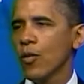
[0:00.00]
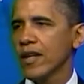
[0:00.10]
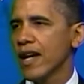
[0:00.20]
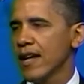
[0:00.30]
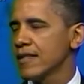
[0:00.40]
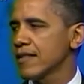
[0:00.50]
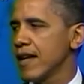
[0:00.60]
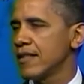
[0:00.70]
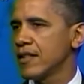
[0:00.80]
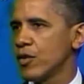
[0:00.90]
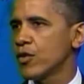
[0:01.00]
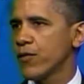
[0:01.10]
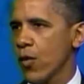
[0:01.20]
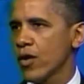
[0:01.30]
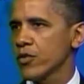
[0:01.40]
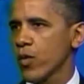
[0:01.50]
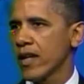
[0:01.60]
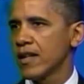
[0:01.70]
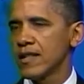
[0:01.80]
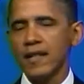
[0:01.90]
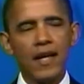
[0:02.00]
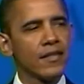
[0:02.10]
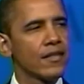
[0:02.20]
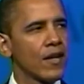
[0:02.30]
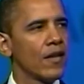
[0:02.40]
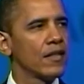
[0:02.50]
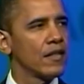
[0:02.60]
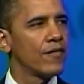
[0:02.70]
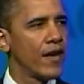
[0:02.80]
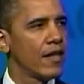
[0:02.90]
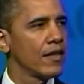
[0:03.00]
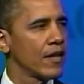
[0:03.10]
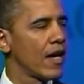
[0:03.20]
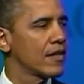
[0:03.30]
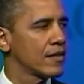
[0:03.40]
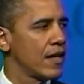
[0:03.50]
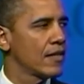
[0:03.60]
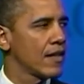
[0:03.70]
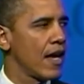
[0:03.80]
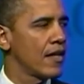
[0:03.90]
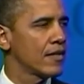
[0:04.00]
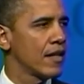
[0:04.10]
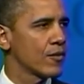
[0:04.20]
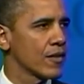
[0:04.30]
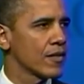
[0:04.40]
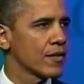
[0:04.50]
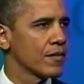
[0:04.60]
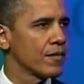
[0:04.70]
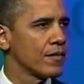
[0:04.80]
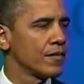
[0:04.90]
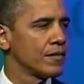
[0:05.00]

I will not hesitate to use force when it is necessary to defend the United States and its interests.